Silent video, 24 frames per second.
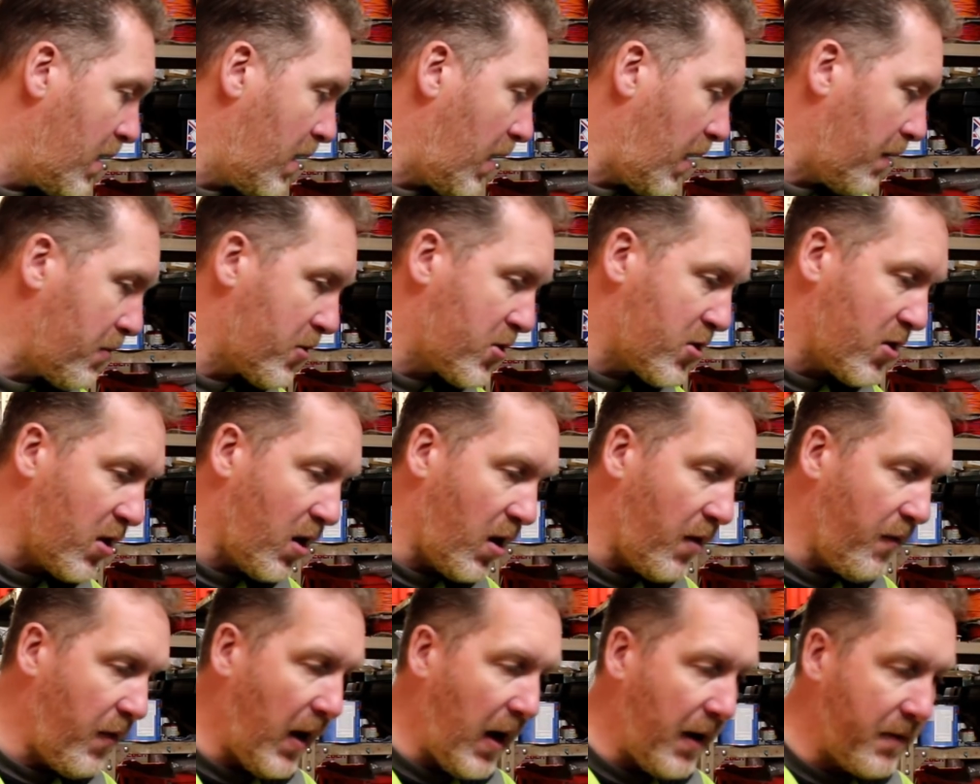I'm sort
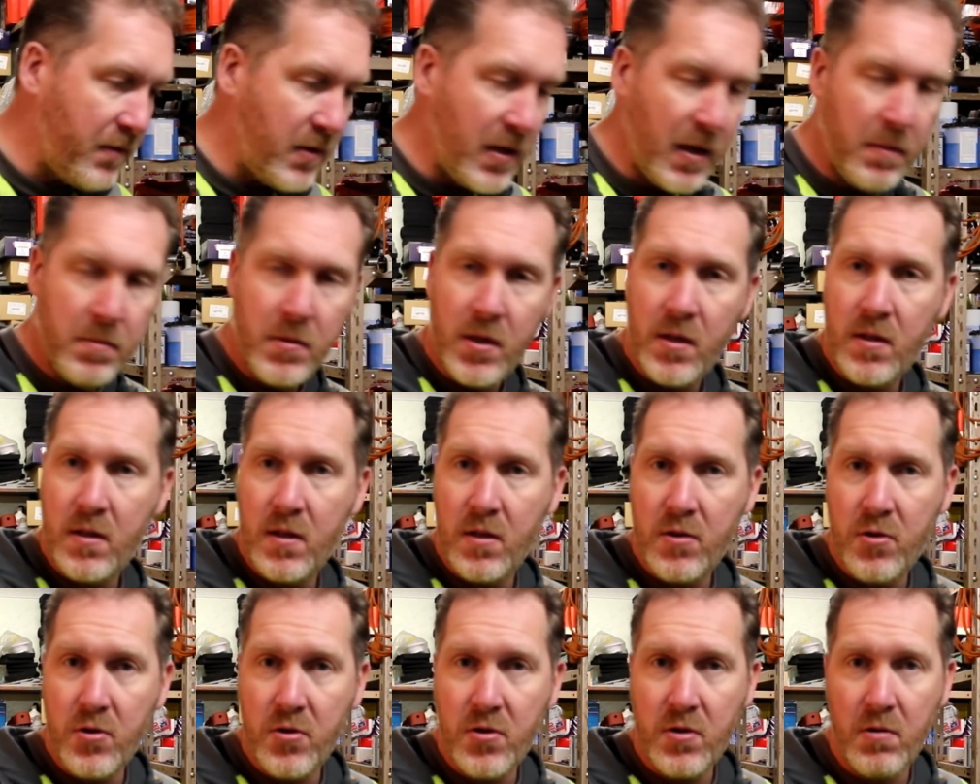of half tempted
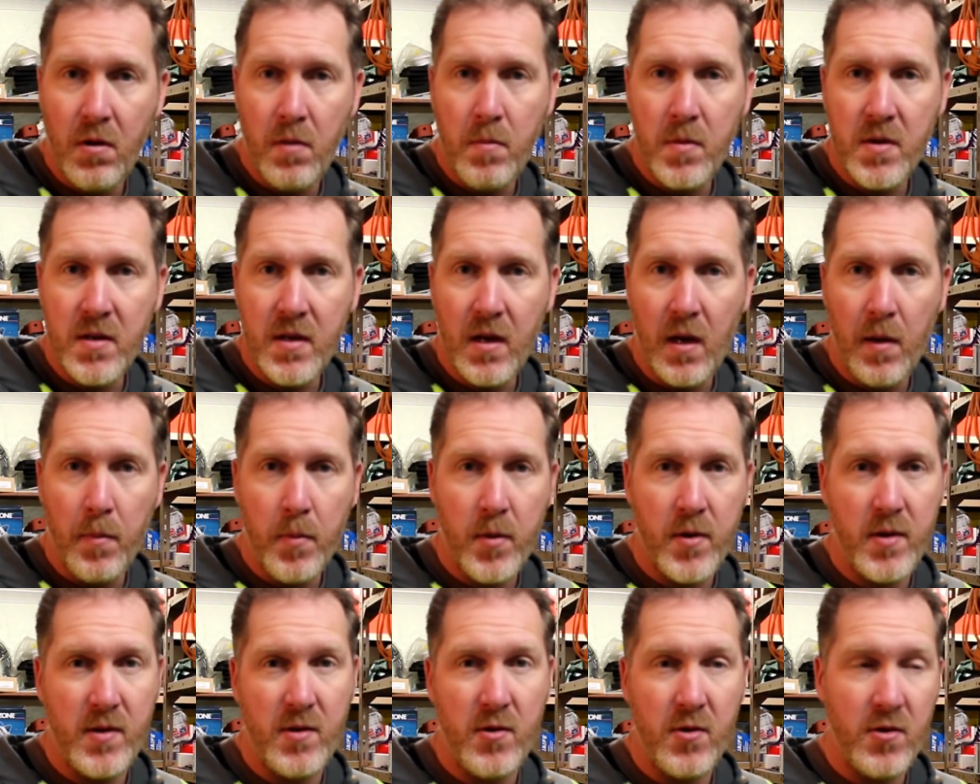to just do it myself
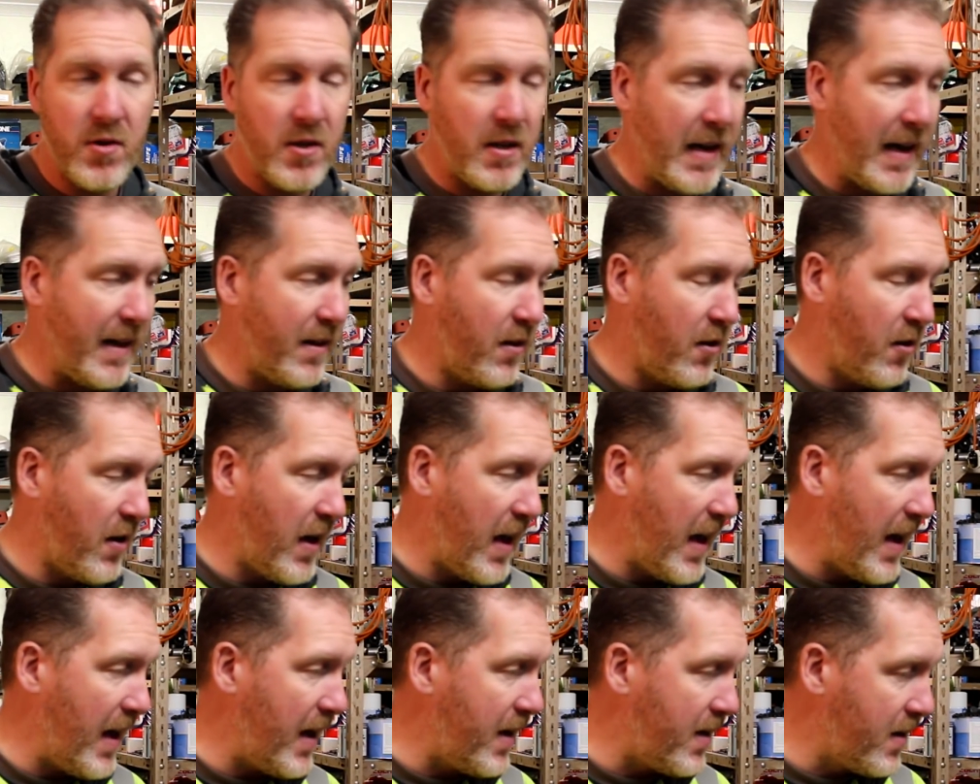because it's just an alloy
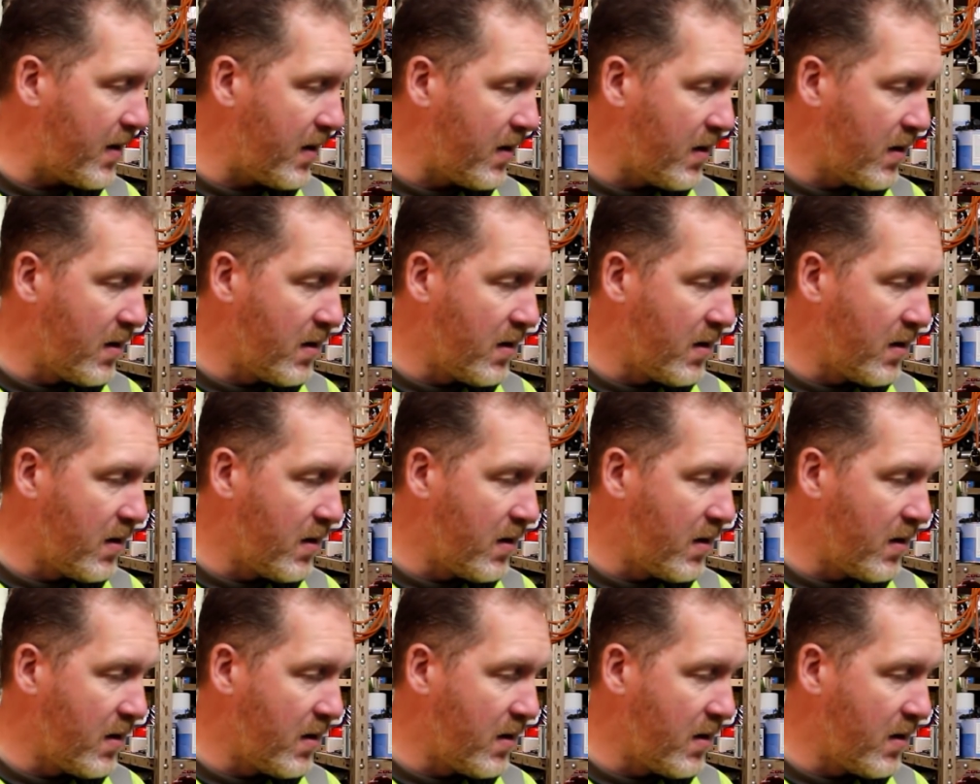head.